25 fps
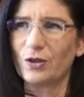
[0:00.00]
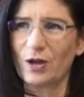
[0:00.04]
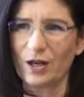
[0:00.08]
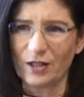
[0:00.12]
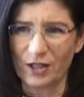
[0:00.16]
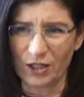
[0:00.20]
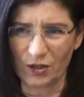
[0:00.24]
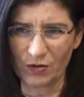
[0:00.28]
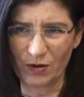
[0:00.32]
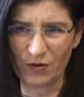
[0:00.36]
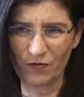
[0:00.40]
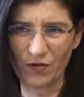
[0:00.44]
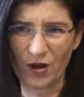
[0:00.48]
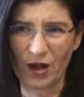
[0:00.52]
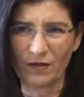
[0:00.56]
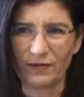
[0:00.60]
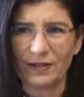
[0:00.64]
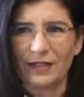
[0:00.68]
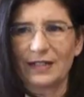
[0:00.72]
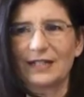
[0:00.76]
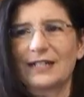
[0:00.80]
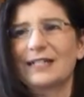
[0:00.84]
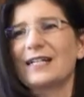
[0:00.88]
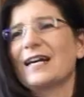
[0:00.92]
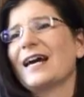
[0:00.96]
you got so involved
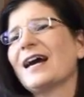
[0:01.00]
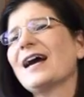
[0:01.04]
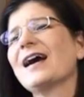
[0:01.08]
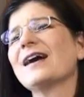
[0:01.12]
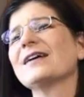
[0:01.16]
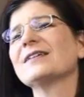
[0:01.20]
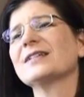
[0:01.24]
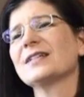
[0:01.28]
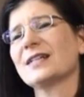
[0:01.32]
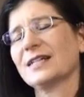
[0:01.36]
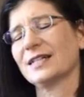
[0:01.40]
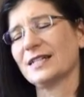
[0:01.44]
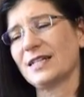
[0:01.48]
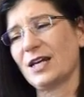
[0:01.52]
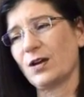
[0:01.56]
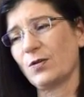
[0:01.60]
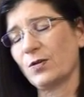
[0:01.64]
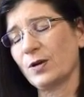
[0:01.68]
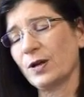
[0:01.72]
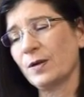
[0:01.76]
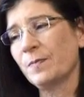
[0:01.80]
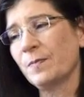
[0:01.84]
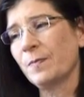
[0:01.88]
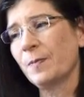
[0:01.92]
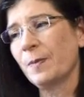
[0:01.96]
in a task,
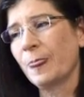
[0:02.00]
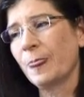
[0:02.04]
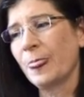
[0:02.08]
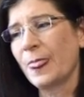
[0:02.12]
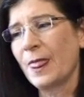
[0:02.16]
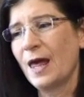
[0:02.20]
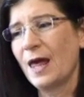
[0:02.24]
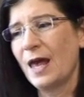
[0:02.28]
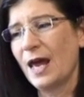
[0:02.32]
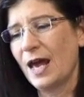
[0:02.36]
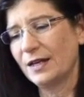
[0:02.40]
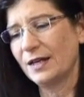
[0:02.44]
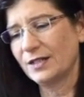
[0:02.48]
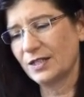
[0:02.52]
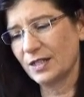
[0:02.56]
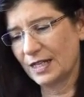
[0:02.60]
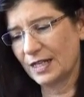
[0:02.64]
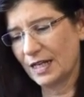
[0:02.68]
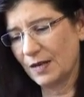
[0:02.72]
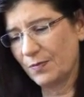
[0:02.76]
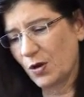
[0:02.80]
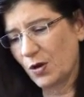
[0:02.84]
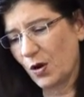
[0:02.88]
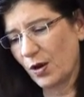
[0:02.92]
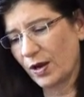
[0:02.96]
etc. And so to
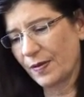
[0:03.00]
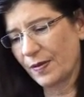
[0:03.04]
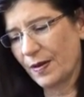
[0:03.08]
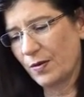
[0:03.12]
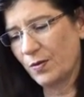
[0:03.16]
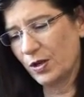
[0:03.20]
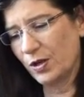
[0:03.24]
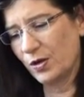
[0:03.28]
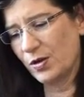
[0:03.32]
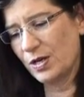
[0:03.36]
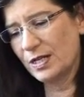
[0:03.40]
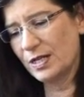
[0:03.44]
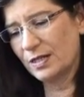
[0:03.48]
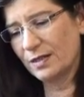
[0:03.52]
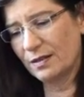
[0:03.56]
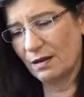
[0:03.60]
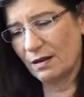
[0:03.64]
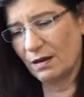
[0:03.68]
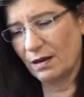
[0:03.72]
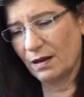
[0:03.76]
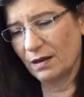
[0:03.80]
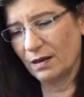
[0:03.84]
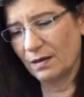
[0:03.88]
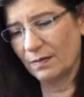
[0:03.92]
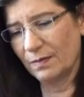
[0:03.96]
keep going, and then when you hit
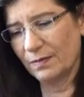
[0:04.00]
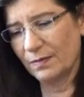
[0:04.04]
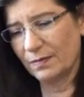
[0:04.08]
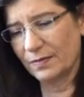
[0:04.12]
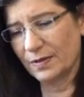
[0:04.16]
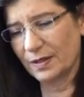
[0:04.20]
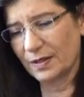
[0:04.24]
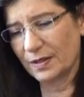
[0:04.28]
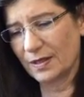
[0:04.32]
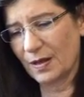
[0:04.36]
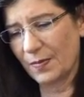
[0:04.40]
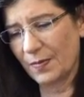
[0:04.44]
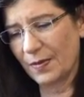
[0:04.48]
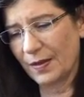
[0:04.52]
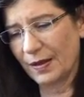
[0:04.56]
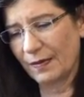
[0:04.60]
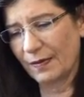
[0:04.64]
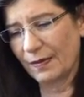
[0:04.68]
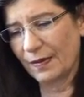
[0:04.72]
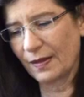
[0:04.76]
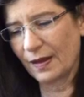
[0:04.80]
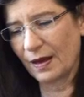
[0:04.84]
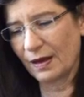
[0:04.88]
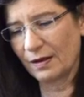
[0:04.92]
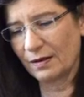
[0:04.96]

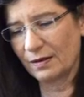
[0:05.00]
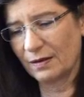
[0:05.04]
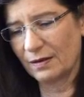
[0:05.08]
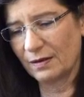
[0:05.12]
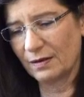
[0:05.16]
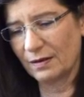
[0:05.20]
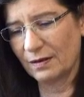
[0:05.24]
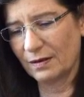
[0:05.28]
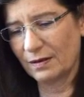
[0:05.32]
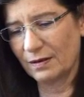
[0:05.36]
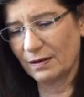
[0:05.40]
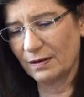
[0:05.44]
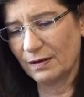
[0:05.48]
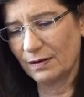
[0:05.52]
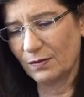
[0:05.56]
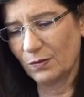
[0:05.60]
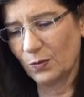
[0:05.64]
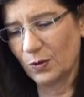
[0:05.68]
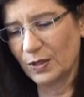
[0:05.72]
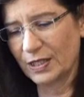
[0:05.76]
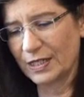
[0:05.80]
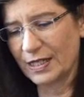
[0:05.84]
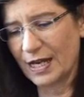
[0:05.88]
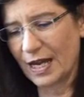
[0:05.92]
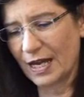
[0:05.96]
something that
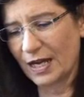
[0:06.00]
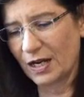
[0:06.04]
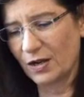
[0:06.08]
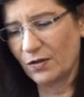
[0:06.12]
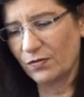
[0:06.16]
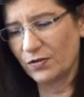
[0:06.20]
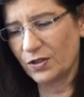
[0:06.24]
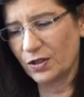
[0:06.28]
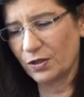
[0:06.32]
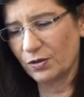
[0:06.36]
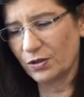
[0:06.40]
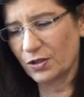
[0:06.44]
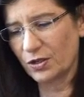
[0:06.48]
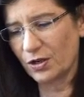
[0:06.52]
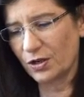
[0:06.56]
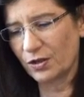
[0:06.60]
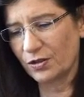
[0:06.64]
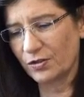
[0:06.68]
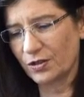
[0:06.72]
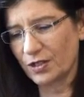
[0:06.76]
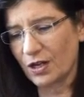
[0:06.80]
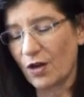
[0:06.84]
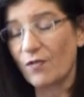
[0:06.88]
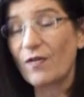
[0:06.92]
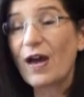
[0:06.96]
was negative, don't talk
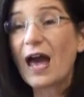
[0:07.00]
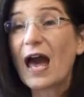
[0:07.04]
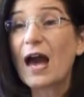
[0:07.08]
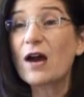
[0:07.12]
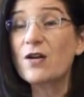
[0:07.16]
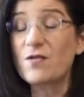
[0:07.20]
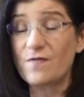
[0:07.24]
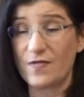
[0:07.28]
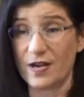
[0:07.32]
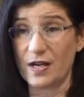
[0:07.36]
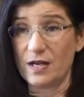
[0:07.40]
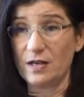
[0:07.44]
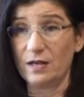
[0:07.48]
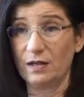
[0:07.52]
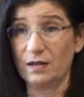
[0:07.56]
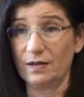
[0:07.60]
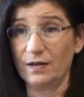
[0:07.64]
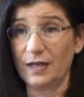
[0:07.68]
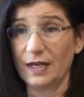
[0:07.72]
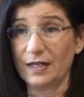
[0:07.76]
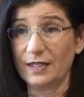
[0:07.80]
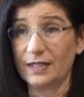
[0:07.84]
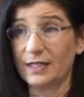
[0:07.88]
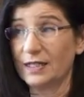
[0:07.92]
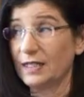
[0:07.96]
yourself out of it.
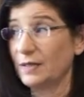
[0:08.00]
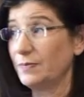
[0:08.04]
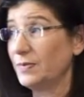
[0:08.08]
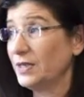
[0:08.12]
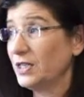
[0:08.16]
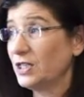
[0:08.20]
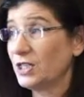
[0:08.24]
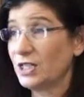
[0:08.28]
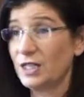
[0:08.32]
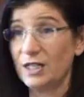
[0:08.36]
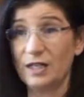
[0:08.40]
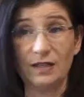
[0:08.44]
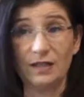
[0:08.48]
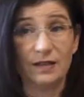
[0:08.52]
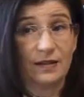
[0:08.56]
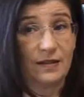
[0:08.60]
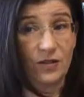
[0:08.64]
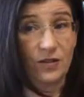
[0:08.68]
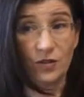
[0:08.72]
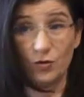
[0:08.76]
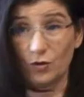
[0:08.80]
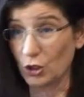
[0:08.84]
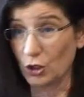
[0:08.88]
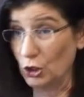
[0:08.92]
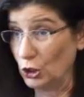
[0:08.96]
That's
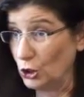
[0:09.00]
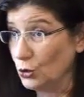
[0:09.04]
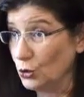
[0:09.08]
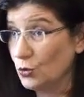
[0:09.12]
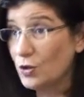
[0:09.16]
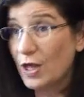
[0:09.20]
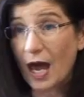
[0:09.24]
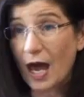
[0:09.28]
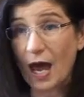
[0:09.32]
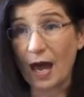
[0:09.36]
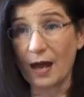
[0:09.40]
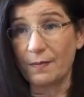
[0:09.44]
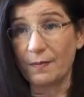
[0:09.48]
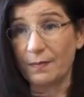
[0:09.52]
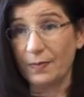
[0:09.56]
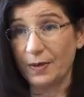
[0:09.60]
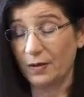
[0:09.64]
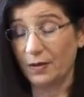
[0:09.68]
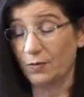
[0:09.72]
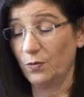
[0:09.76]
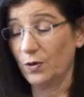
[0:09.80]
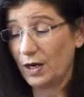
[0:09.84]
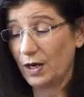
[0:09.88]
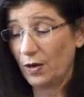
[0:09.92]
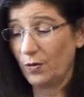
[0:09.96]
CBT. You can do that,
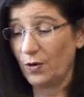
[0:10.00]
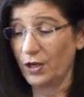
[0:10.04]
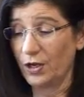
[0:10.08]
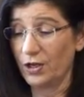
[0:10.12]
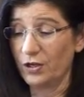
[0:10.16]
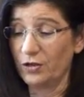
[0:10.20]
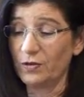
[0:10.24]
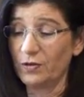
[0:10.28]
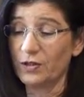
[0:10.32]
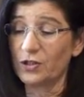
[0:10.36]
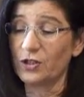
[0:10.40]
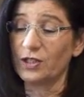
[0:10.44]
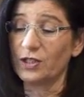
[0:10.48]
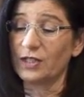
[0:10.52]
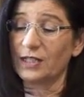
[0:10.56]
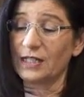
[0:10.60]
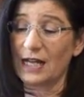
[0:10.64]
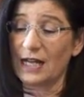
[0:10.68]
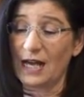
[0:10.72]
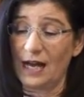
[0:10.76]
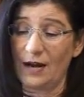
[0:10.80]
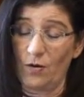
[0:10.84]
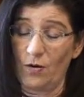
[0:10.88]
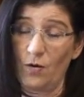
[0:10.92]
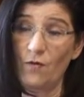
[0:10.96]
but what I want you to do is just
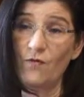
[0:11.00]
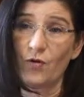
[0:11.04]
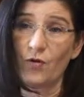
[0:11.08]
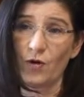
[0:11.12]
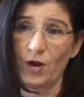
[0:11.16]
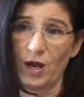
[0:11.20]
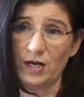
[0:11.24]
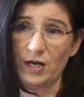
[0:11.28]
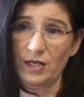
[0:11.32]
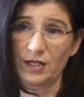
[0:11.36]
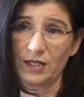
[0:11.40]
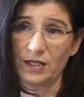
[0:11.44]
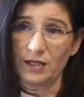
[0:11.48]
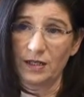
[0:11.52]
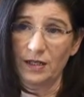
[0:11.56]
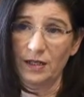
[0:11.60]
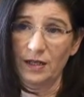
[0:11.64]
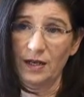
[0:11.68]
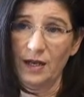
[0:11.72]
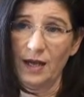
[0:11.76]
slide over it